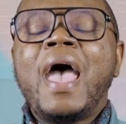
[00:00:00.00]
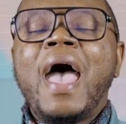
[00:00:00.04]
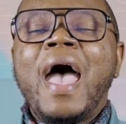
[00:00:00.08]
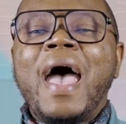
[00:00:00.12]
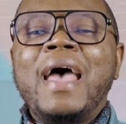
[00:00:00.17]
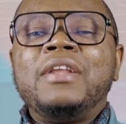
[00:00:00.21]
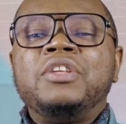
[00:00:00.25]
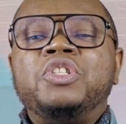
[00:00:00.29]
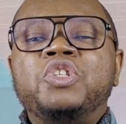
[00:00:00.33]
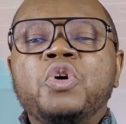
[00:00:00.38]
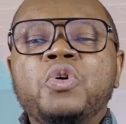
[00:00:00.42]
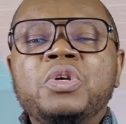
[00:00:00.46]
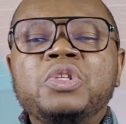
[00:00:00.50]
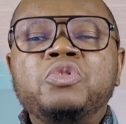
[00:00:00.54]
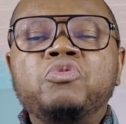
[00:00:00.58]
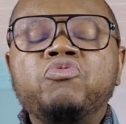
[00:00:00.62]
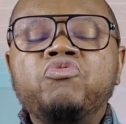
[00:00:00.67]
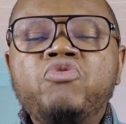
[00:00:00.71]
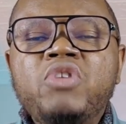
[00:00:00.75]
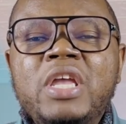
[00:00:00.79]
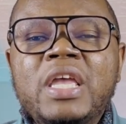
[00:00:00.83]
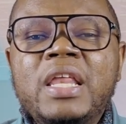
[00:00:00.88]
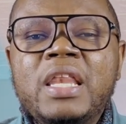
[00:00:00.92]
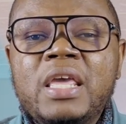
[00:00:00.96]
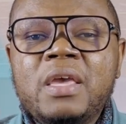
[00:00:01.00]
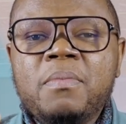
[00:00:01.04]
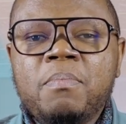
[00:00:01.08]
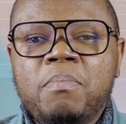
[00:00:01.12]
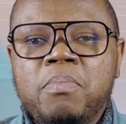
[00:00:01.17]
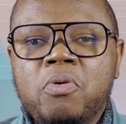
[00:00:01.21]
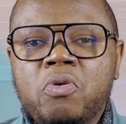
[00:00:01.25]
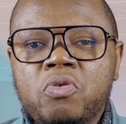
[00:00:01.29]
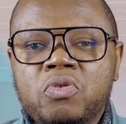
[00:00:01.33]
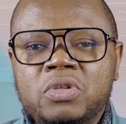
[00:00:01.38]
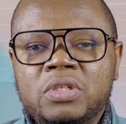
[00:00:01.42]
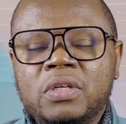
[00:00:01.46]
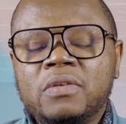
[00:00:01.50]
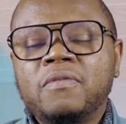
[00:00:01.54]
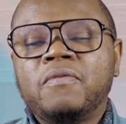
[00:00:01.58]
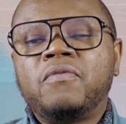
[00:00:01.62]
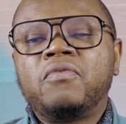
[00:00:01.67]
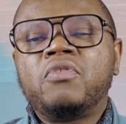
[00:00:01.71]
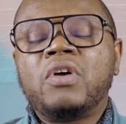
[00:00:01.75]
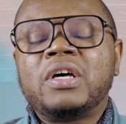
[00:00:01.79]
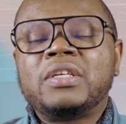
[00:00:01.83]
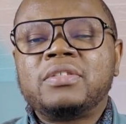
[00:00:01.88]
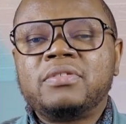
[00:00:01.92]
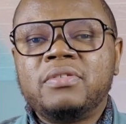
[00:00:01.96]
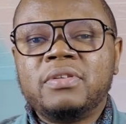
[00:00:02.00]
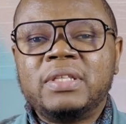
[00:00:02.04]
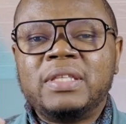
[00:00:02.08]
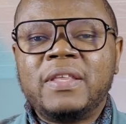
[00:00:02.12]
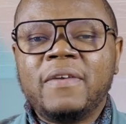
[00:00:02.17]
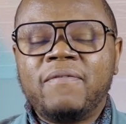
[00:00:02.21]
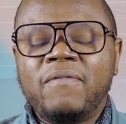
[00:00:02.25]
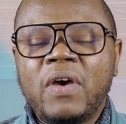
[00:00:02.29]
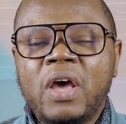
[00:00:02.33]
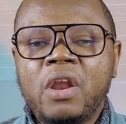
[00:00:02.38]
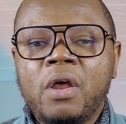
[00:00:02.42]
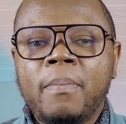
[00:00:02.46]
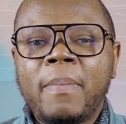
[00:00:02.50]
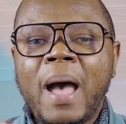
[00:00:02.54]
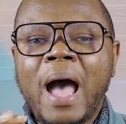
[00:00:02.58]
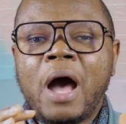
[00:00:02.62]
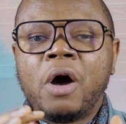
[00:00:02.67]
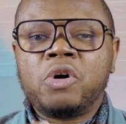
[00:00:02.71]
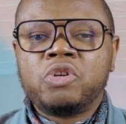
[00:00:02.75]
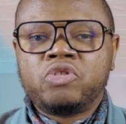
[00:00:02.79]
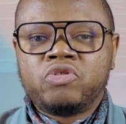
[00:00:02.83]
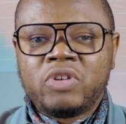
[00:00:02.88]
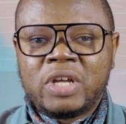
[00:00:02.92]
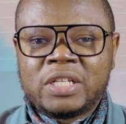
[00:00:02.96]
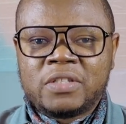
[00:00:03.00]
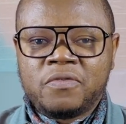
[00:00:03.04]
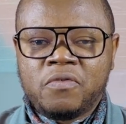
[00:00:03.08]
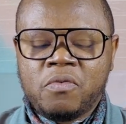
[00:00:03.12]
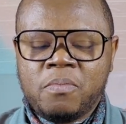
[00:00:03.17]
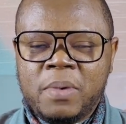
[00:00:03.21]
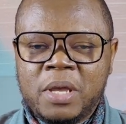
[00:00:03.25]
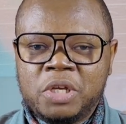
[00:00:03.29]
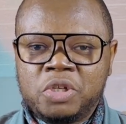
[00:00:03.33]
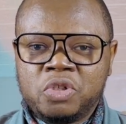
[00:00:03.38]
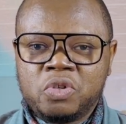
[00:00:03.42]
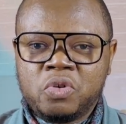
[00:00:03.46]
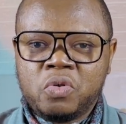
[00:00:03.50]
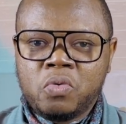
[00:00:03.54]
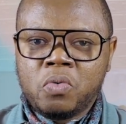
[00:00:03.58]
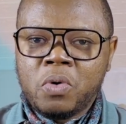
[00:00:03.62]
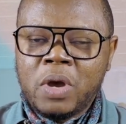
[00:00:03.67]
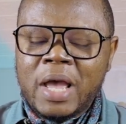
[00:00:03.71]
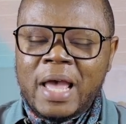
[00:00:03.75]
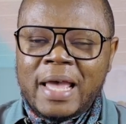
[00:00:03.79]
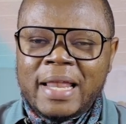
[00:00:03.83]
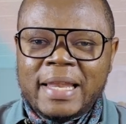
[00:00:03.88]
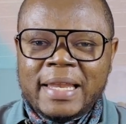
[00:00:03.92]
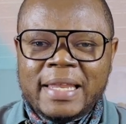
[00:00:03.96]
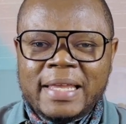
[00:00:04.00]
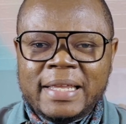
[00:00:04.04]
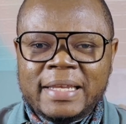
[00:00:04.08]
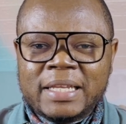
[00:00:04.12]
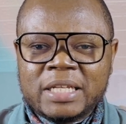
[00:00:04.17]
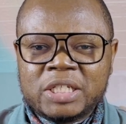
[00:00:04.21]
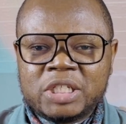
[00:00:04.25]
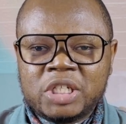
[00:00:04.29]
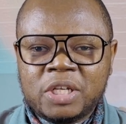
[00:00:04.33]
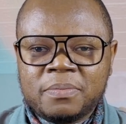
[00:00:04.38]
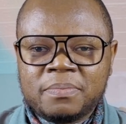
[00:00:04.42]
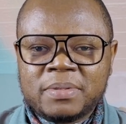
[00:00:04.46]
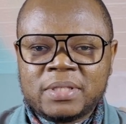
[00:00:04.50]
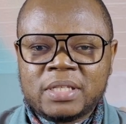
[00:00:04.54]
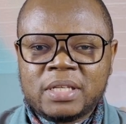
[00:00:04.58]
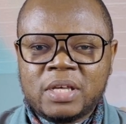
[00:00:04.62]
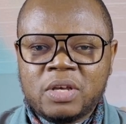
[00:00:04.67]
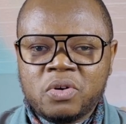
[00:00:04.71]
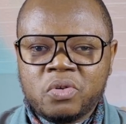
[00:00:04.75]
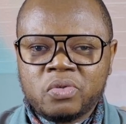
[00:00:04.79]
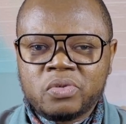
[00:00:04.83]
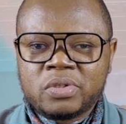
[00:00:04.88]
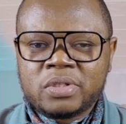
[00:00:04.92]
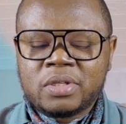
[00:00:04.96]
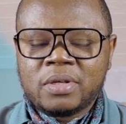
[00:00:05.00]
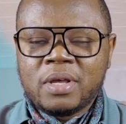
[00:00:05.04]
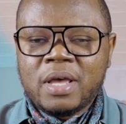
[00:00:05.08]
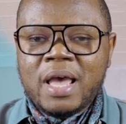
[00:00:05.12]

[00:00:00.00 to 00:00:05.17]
And so it's really important for us to develop our transformational leadership skills.